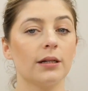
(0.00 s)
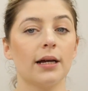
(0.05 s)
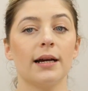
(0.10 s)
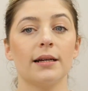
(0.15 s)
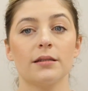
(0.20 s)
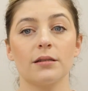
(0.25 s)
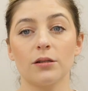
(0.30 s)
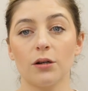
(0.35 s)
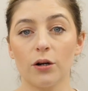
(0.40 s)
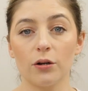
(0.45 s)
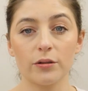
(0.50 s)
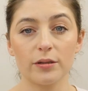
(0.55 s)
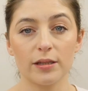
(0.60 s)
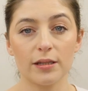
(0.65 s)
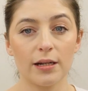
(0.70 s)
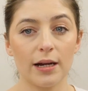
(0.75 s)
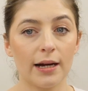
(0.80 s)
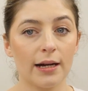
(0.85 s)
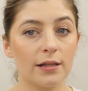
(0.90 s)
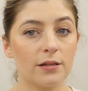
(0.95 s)
It hasn't
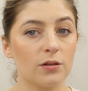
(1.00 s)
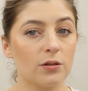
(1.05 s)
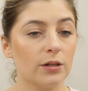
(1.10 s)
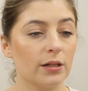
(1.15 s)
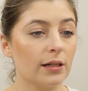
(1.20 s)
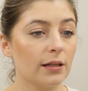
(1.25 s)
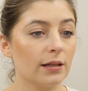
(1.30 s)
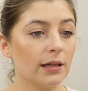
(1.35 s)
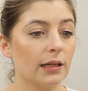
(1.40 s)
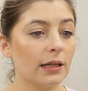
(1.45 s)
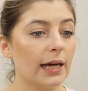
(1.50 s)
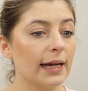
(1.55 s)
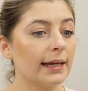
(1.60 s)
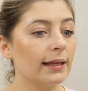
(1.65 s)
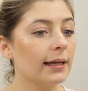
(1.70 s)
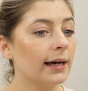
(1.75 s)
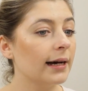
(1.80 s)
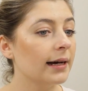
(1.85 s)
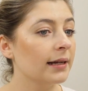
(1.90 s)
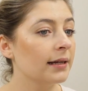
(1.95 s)
oxidized or anything like
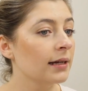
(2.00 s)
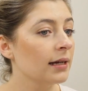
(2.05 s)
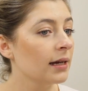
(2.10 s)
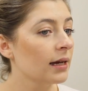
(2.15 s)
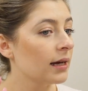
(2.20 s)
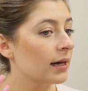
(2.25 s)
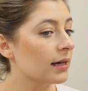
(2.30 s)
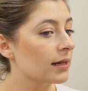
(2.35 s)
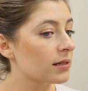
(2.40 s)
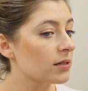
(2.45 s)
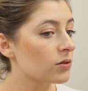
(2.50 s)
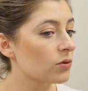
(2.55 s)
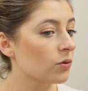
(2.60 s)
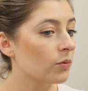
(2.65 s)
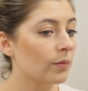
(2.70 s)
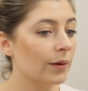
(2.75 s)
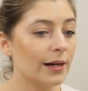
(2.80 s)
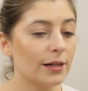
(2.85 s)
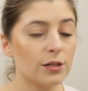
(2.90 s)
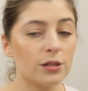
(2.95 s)
that. It still
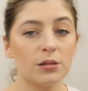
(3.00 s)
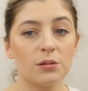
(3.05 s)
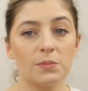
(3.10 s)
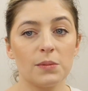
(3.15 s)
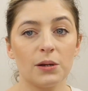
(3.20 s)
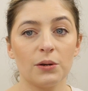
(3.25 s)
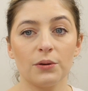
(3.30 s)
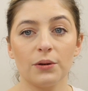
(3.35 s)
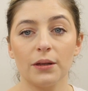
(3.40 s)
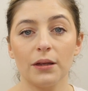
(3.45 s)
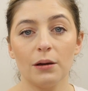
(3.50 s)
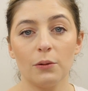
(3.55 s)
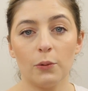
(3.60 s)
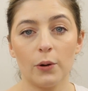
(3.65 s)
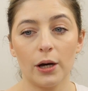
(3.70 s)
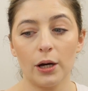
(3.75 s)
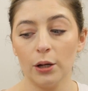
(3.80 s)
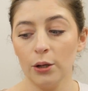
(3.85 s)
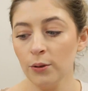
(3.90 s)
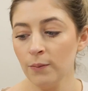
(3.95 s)
matches me really
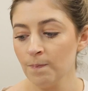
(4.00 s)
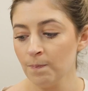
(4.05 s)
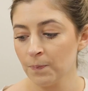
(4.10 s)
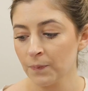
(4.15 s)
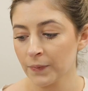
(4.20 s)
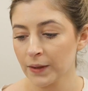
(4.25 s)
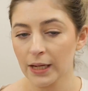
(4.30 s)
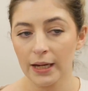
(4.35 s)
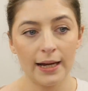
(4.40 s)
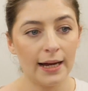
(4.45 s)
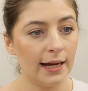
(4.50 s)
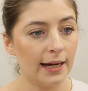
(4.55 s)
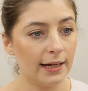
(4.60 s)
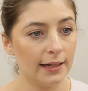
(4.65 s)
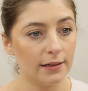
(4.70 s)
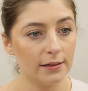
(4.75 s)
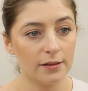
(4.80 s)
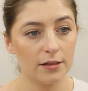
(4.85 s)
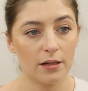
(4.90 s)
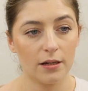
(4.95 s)
well,
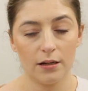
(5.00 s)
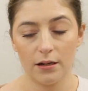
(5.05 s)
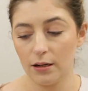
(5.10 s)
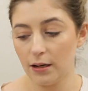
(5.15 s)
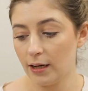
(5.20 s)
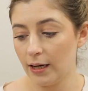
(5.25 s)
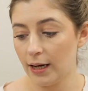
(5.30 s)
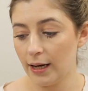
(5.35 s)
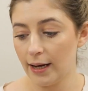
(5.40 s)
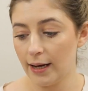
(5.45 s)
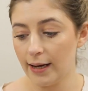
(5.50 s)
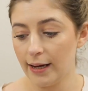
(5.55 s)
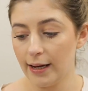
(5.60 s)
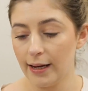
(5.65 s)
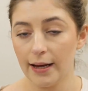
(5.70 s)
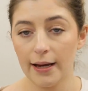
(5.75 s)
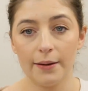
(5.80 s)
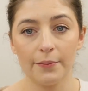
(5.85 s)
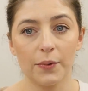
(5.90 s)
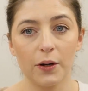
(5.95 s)
and
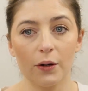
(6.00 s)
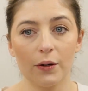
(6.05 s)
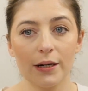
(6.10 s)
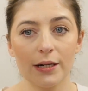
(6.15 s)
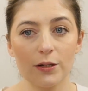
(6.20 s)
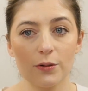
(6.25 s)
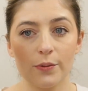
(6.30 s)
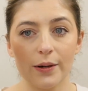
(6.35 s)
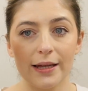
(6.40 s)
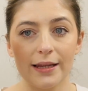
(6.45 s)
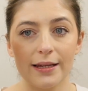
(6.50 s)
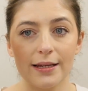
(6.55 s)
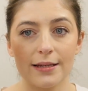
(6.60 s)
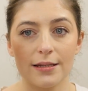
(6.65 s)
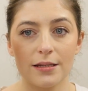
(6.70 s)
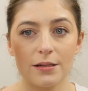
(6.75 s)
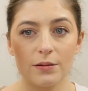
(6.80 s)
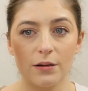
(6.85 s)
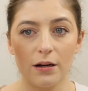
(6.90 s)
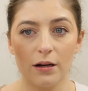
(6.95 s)
I am going to wear
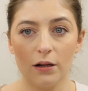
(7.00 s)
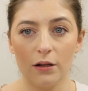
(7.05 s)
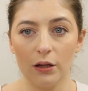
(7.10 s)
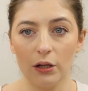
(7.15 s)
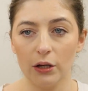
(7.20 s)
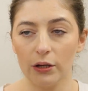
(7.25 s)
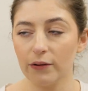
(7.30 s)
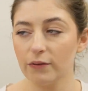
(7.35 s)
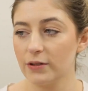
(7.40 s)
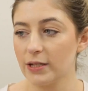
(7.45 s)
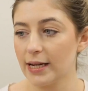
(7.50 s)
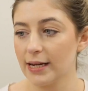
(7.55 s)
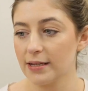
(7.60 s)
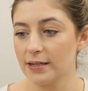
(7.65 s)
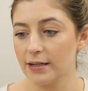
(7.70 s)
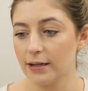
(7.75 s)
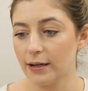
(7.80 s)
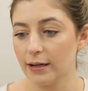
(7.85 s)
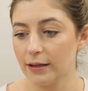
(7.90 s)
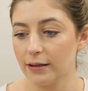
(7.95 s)
this a lot of days
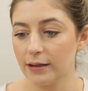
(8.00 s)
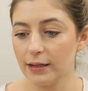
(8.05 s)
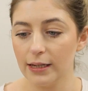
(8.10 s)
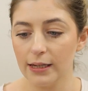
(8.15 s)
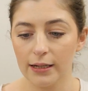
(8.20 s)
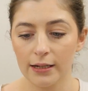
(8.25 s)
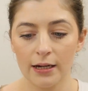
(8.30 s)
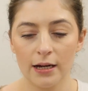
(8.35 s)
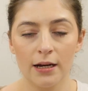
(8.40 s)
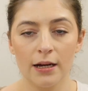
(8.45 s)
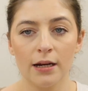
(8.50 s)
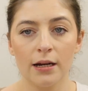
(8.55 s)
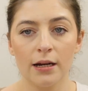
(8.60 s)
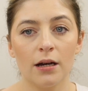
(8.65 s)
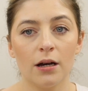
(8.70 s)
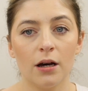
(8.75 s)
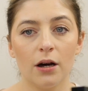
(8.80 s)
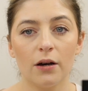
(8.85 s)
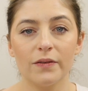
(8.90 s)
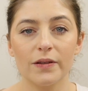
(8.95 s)
now, I think.
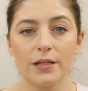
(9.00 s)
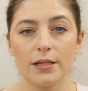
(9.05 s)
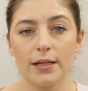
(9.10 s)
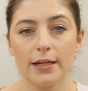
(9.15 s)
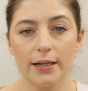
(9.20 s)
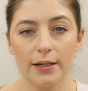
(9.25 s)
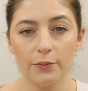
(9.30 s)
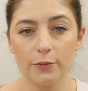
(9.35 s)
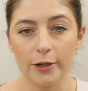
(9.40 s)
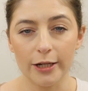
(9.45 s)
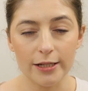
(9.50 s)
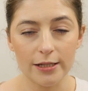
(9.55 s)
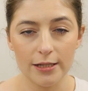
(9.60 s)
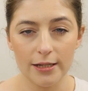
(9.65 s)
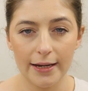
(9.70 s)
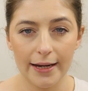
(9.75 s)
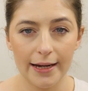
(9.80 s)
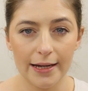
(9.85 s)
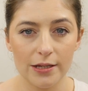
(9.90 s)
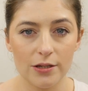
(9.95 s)
Obviously I didn't work
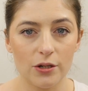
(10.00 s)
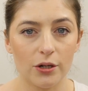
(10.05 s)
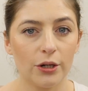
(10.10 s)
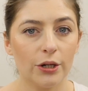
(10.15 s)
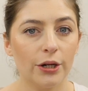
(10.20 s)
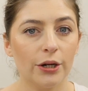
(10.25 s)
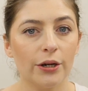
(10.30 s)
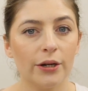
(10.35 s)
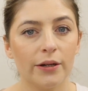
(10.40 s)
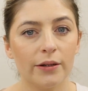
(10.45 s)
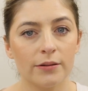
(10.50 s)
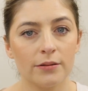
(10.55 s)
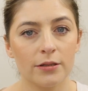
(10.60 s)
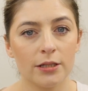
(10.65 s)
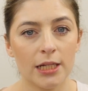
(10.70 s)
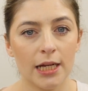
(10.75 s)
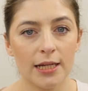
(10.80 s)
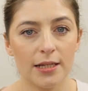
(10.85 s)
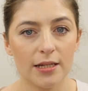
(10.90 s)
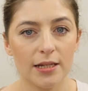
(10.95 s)
today, so
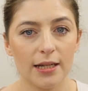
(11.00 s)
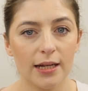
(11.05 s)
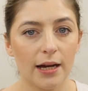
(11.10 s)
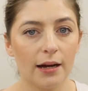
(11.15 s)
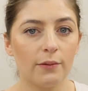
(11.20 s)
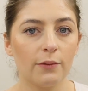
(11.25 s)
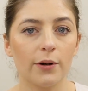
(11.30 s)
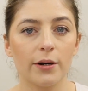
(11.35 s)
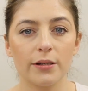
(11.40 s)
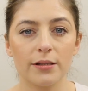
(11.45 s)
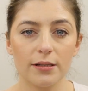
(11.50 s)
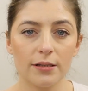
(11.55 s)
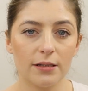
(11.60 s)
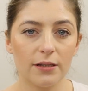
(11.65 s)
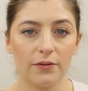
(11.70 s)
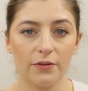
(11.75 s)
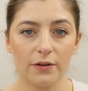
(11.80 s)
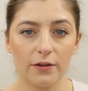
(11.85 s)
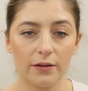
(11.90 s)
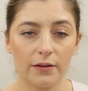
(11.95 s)
testing it at work is a
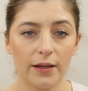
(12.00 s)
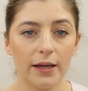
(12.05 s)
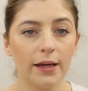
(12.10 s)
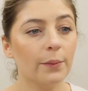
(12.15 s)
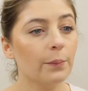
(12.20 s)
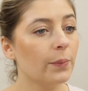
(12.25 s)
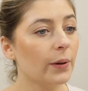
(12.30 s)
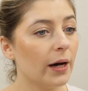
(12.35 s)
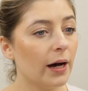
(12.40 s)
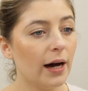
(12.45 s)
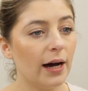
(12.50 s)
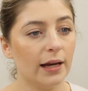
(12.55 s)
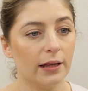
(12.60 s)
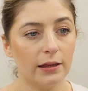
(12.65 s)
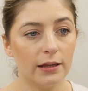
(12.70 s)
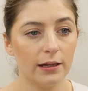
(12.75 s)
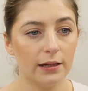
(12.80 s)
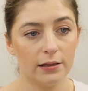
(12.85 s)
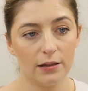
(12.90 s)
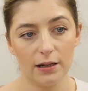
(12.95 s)
different thing, but I
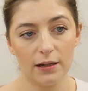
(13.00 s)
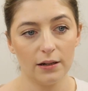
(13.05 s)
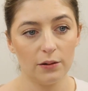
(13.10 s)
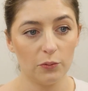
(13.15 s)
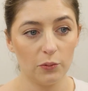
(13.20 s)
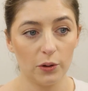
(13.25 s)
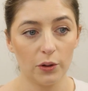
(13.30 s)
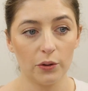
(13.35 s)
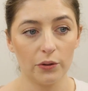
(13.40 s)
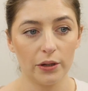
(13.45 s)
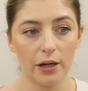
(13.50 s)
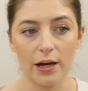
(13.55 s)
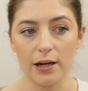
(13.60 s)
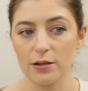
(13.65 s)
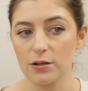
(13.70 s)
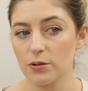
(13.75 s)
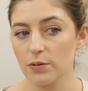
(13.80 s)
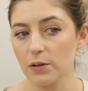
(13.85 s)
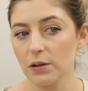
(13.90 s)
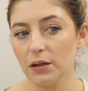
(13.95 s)
think that it will
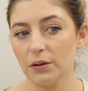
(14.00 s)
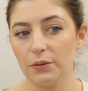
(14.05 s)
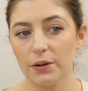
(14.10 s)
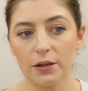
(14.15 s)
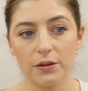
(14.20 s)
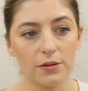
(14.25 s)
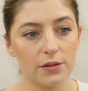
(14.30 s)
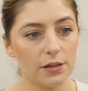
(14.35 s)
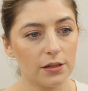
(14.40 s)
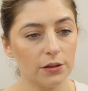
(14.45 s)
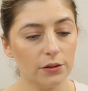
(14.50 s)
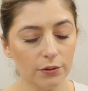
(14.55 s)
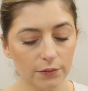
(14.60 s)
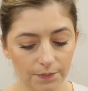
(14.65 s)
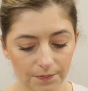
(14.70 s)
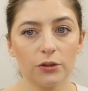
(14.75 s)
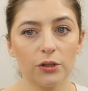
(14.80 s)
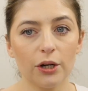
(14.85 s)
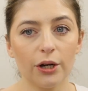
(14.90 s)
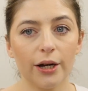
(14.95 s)
last really well still.
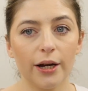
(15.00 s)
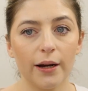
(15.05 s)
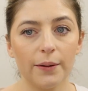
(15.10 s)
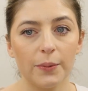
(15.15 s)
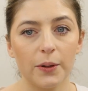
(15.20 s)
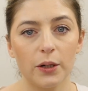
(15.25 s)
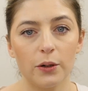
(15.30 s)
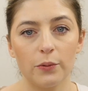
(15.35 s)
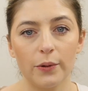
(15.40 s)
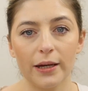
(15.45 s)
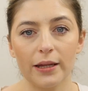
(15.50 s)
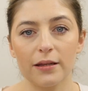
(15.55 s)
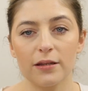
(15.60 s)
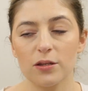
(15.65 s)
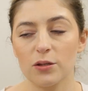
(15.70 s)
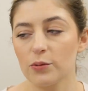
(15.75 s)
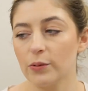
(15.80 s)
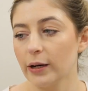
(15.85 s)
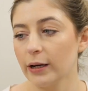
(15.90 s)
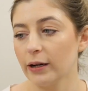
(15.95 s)
So I'm gonna wear this
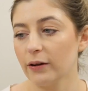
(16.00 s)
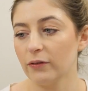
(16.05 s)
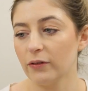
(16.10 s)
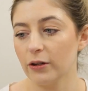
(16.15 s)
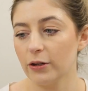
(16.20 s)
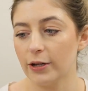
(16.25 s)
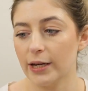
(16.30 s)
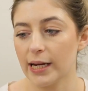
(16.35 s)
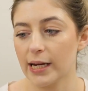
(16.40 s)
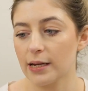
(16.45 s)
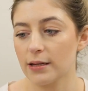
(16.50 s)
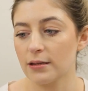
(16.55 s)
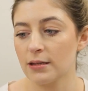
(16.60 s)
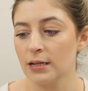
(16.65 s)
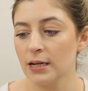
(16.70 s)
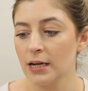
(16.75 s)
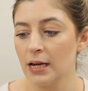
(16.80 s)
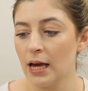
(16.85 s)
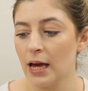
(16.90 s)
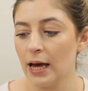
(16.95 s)
to work a few days
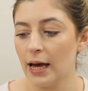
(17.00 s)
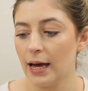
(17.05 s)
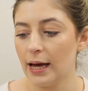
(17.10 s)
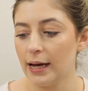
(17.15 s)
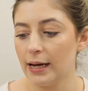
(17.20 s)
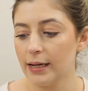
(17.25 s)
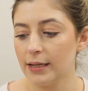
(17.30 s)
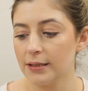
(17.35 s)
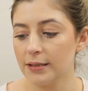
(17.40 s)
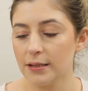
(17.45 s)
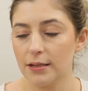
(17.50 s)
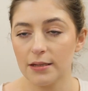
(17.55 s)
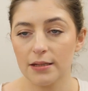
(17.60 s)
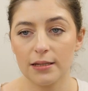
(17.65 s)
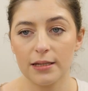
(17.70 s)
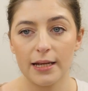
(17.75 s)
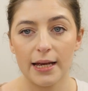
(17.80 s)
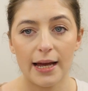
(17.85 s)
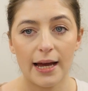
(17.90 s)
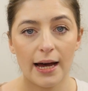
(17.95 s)
and
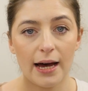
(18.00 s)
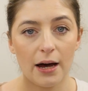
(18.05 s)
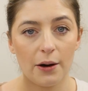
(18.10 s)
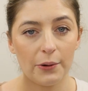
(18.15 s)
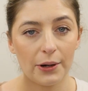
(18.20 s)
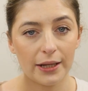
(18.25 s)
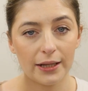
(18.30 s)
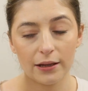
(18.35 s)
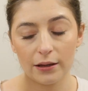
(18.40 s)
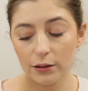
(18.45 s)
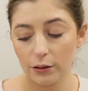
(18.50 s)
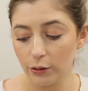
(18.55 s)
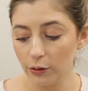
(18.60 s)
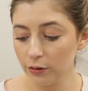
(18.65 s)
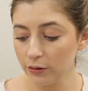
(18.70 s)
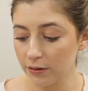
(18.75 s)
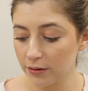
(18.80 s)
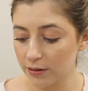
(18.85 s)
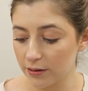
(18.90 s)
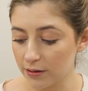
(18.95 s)
see how it
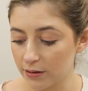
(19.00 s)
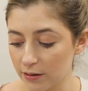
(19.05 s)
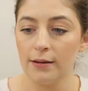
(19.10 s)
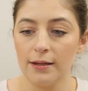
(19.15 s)
looks.